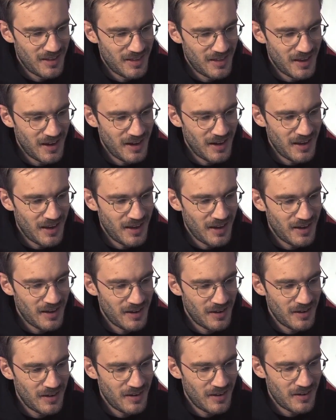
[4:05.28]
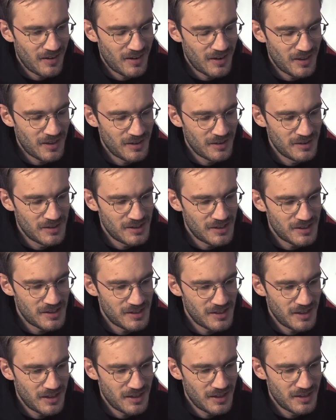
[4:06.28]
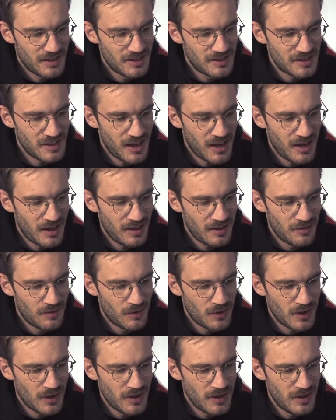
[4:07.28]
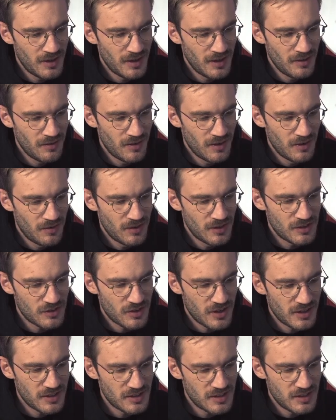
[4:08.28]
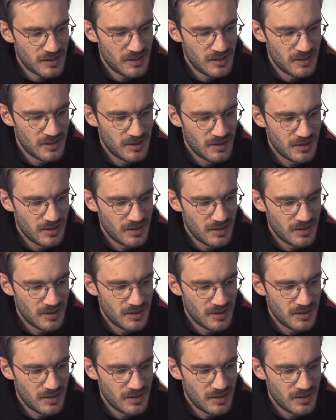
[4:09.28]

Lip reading: that I like an author's style of writing, even if it's translated?